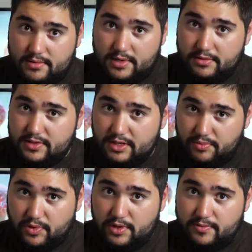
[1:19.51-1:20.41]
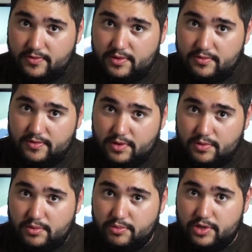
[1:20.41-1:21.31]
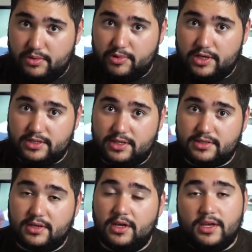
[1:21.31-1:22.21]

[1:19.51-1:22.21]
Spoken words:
That was step one of the flowerhorn breeding process.